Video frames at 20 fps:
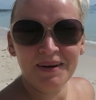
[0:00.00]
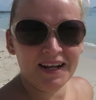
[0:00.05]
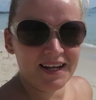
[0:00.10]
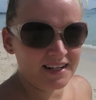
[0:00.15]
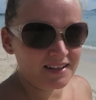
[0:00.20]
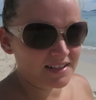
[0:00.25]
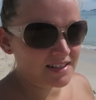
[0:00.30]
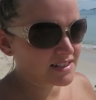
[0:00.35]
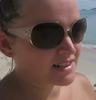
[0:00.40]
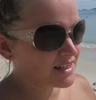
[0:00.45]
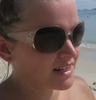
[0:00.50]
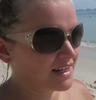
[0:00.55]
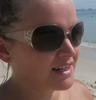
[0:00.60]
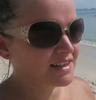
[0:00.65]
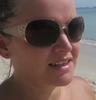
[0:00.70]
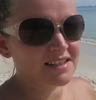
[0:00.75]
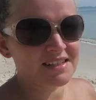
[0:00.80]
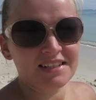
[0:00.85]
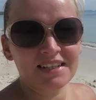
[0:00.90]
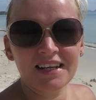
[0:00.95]
In the sea.
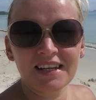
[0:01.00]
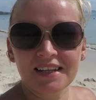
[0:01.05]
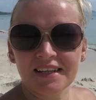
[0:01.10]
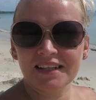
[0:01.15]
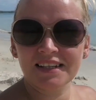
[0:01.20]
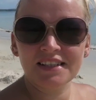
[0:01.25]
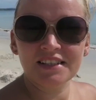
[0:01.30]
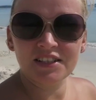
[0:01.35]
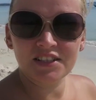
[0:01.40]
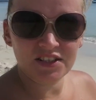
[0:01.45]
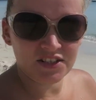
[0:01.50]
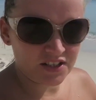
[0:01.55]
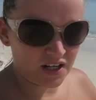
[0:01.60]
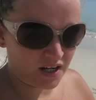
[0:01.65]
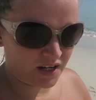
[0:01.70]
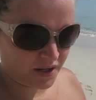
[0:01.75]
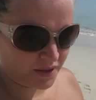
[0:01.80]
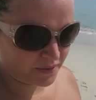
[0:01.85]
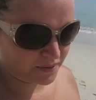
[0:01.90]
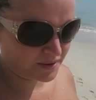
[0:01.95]
The sea is
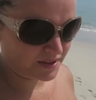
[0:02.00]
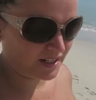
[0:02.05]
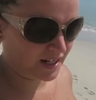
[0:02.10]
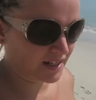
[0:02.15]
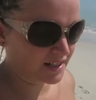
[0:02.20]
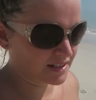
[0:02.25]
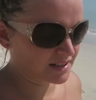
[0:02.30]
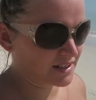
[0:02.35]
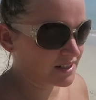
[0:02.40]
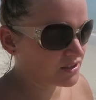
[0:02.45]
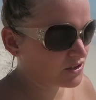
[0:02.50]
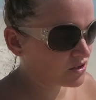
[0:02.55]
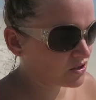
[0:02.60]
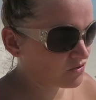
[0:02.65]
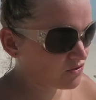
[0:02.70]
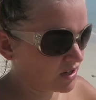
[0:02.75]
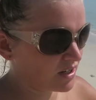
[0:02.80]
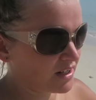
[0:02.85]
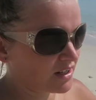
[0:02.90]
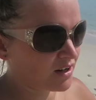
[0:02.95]
so nice. It's
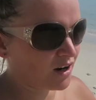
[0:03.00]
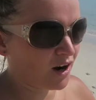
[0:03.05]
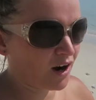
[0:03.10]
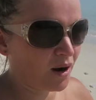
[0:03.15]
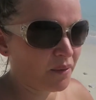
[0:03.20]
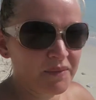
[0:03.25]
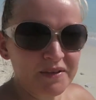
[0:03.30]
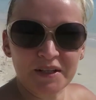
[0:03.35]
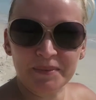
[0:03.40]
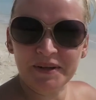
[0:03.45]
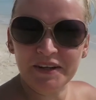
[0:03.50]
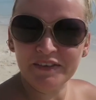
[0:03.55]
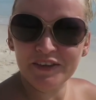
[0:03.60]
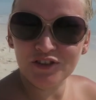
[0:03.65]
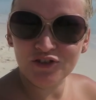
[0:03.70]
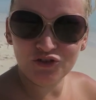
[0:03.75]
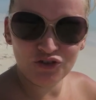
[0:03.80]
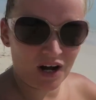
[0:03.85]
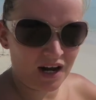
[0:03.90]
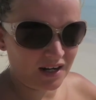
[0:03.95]
just really calm. There's a bit of a
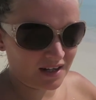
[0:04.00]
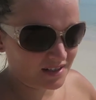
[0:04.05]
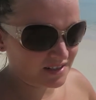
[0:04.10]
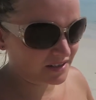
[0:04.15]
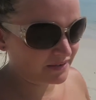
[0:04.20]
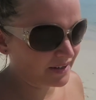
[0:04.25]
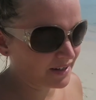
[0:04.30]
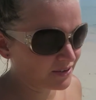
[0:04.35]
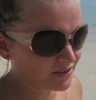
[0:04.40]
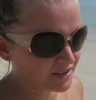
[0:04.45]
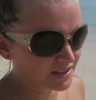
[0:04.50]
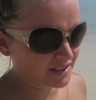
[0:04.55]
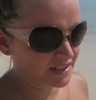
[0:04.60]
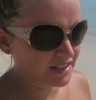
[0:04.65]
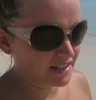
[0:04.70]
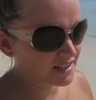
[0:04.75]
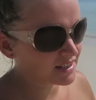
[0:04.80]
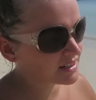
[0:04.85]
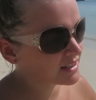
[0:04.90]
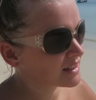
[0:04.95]
drag to it
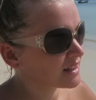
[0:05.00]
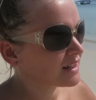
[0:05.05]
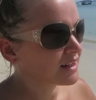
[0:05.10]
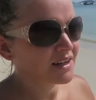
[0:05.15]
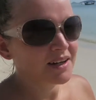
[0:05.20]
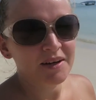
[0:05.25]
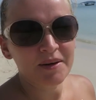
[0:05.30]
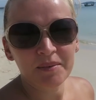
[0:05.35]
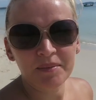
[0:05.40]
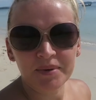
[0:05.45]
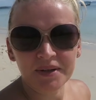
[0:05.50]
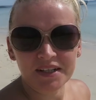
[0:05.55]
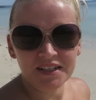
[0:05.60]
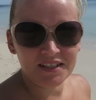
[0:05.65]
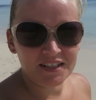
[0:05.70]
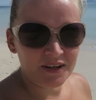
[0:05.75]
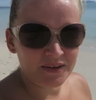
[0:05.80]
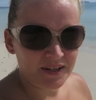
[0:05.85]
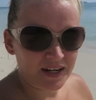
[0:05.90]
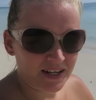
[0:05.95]
underneath, but it's
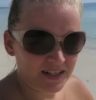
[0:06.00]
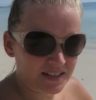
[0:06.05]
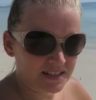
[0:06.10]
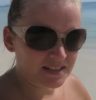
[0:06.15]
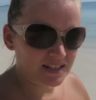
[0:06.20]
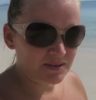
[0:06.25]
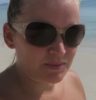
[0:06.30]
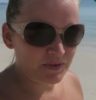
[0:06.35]
so nice.